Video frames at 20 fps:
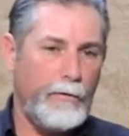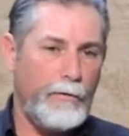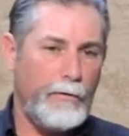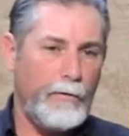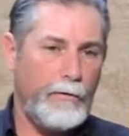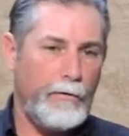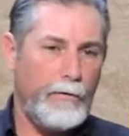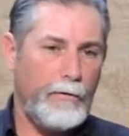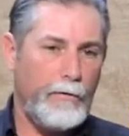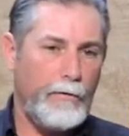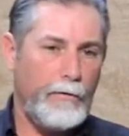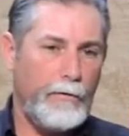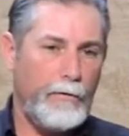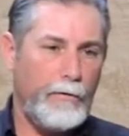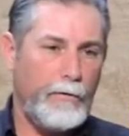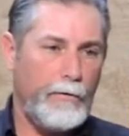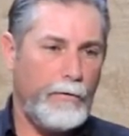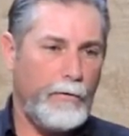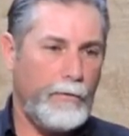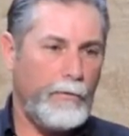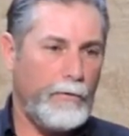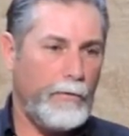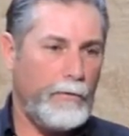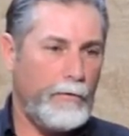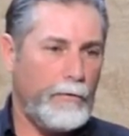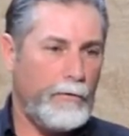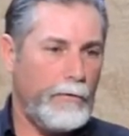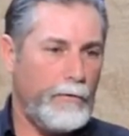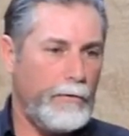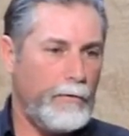
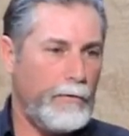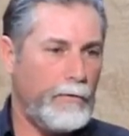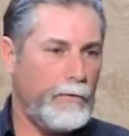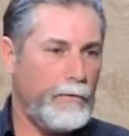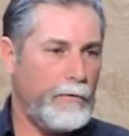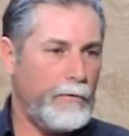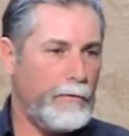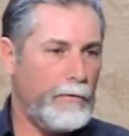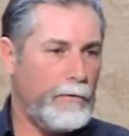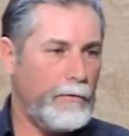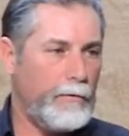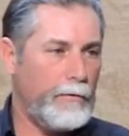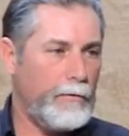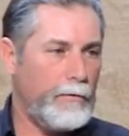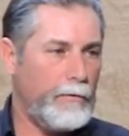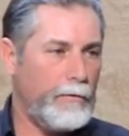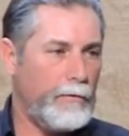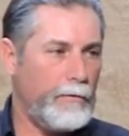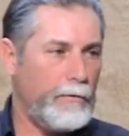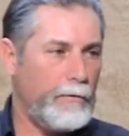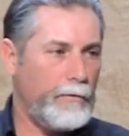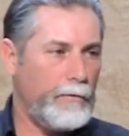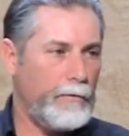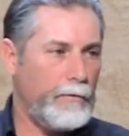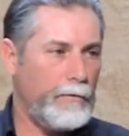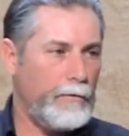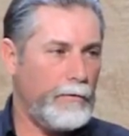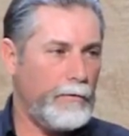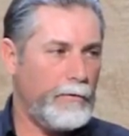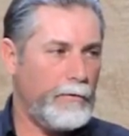
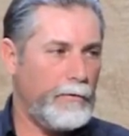(silence)